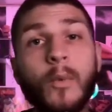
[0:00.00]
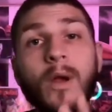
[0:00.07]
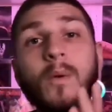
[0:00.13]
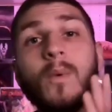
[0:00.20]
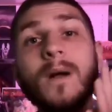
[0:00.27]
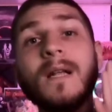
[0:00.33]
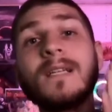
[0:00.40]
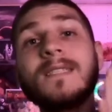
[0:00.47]

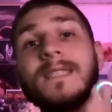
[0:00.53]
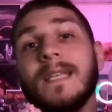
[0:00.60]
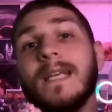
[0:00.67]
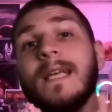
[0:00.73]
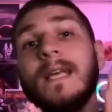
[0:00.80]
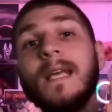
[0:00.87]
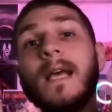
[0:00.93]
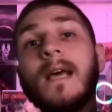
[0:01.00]
We want to
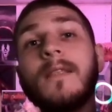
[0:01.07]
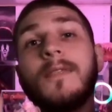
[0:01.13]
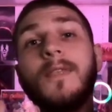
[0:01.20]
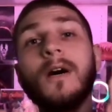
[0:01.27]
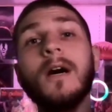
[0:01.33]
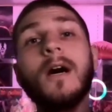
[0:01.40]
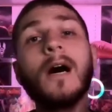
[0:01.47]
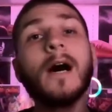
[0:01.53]
see
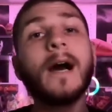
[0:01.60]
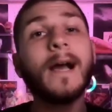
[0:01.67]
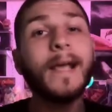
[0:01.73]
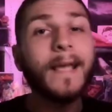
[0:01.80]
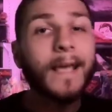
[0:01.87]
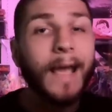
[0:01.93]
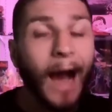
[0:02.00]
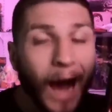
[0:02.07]
the
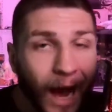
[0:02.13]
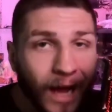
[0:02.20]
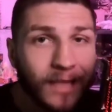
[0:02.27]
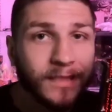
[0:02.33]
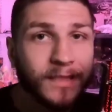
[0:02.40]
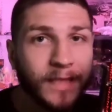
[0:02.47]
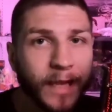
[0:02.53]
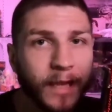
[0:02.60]

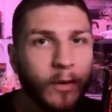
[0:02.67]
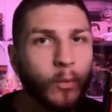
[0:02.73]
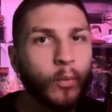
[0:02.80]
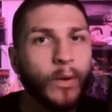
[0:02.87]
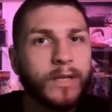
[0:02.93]
content,